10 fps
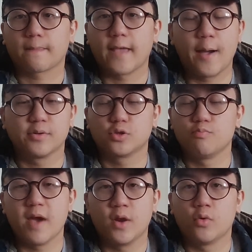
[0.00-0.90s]
It happens to
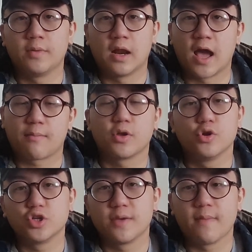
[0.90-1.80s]
men and women alike, but
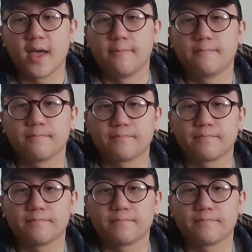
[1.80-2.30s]
usually men.